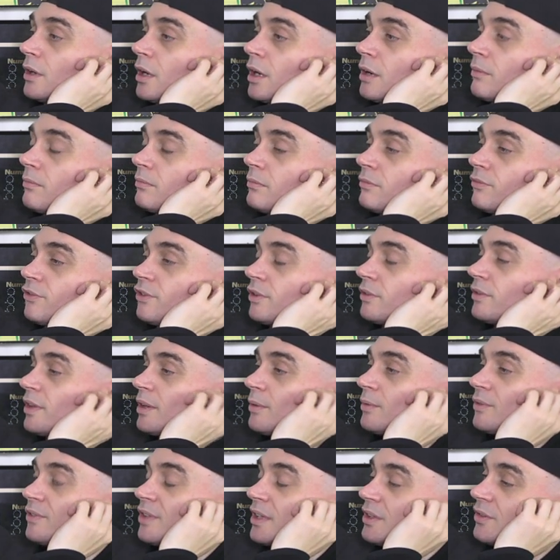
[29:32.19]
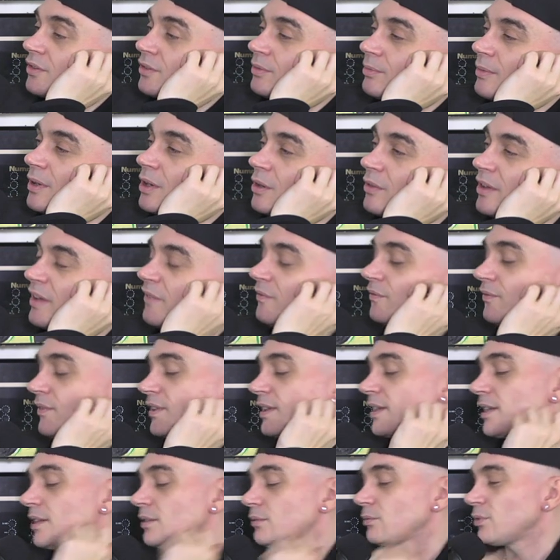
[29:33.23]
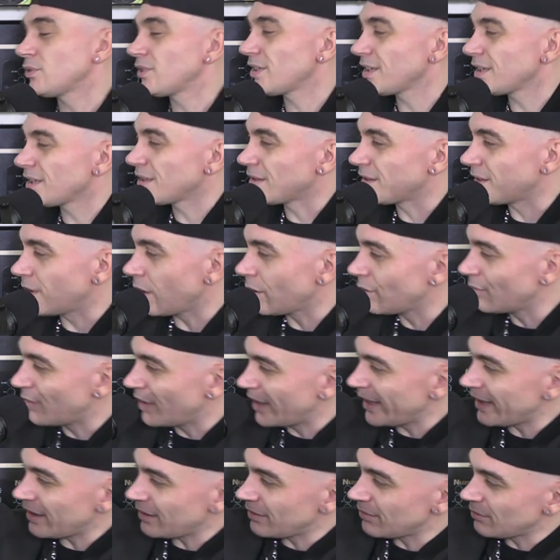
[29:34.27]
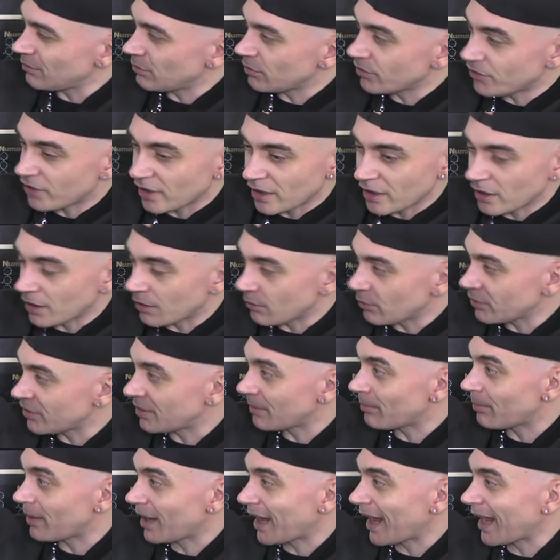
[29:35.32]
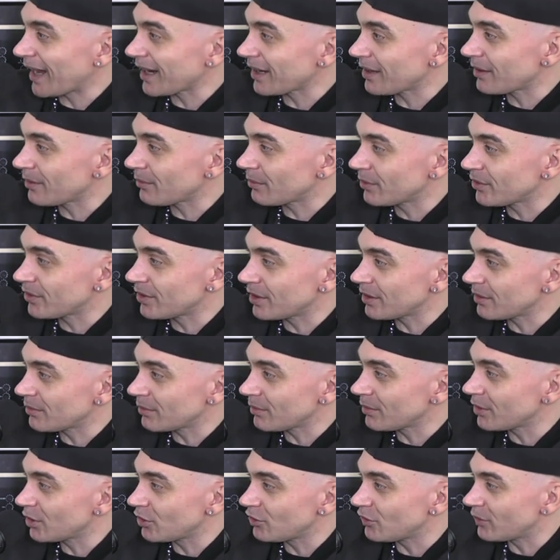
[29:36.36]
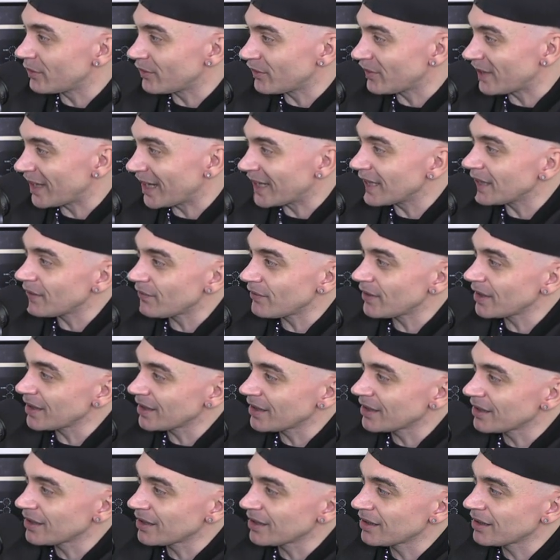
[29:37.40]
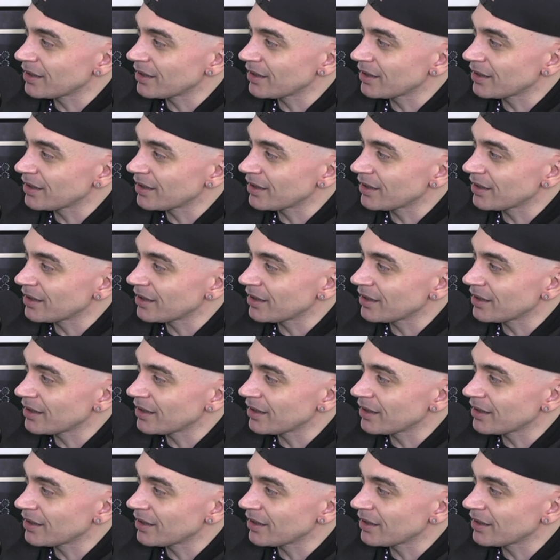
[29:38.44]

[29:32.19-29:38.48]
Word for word: Um, so there was that smell, that feeling. Was it low lit? Was then was it black? Was it? Could you see anything?